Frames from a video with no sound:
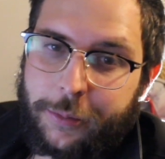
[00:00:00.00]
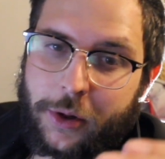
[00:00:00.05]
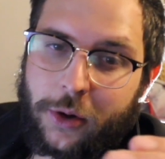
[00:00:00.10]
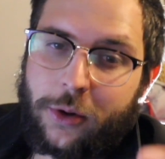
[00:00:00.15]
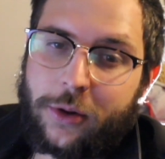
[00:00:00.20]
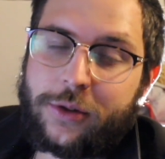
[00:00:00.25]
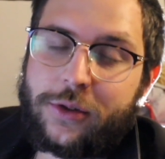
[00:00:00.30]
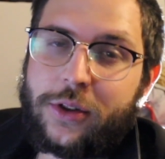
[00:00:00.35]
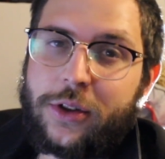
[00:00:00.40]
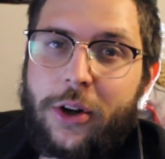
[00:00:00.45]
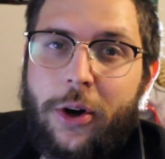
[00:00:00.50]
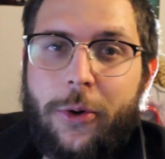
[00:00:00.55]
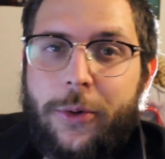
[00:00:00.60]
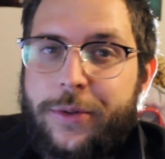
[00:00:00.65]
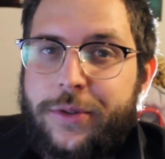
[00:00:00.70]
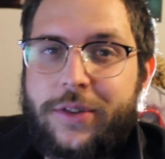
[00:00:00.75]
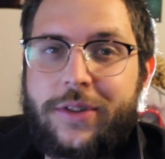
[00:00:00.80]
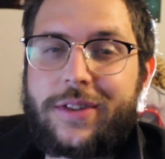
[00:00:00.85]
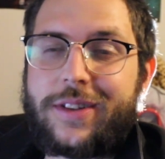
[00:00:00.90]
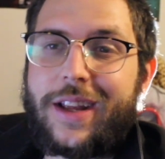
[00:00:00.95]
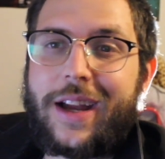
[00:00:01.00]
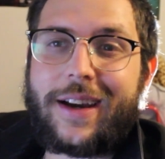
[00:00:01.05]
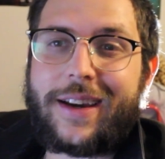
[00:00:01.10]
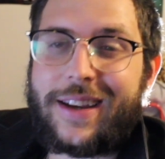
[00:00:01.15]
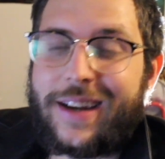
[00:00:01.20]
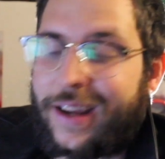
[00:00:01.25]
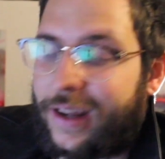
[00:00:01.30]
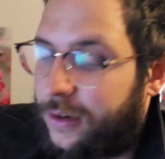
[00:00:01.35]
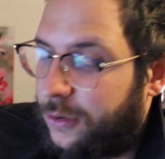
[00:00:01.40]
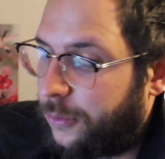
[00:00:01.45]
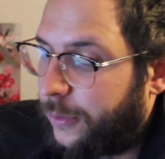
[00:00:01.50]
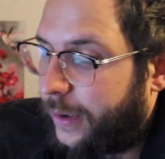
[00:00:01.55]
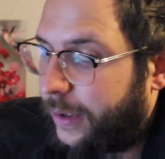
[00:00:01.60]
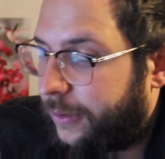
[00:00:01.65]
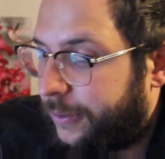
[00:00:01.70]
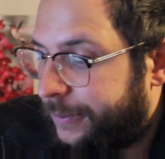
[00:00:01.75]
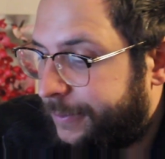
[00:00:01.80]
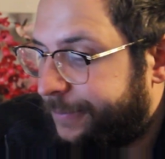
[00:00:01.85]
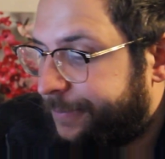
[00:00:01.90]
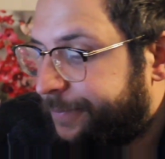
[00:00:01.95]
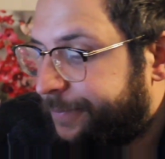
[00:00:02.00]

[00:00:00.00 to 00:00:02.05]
but all you know is it's not going to end well.